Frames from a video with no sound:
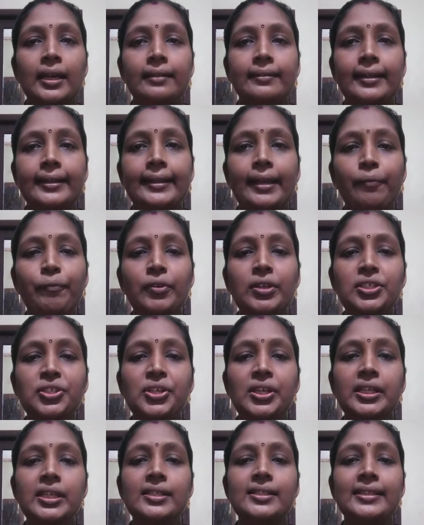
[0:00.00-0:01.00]
The
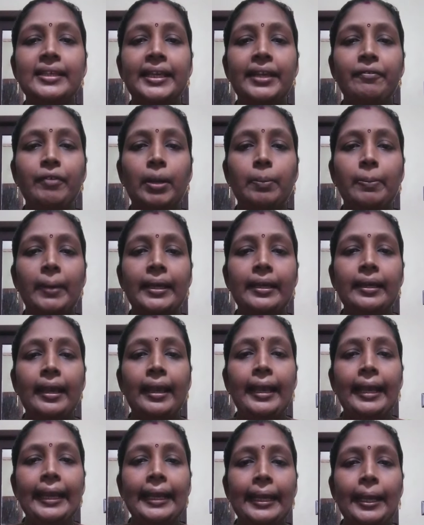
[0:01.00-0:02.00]
definition is given by
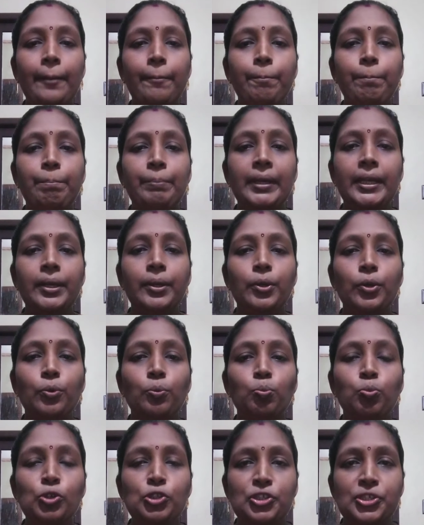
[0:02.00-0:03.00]
M.B.
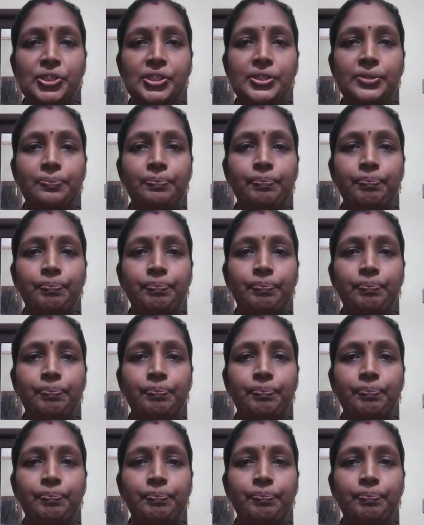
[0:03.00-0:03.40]
Butch.